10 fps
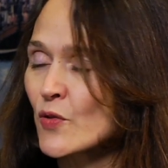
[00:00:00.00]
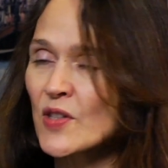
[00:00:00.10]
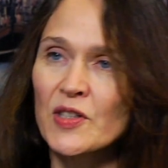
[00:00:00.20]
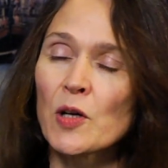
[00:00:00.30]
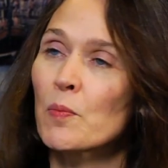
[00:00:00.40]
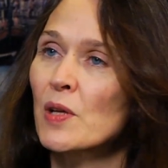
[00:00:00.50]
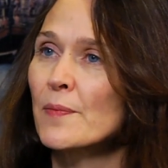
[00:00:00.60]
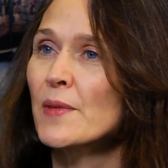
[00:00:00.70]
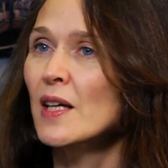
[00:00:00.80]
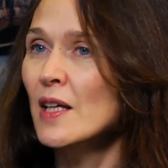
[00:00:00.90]
For example,
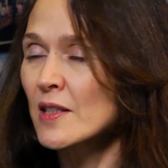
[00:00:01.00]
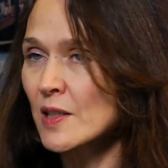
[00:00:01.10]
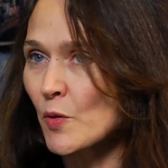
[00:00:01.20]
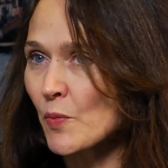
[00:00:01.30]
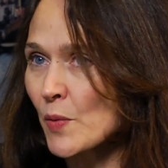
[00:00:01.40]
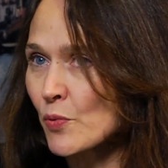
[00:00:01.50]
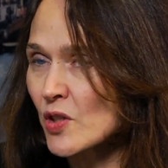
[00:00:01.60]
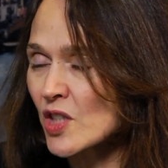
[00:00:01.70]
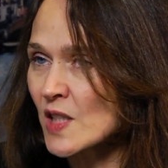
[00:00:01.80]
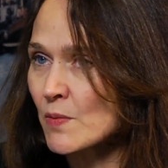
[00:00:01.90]
in some of my
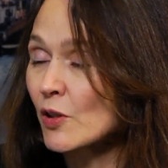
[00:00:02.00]
projects,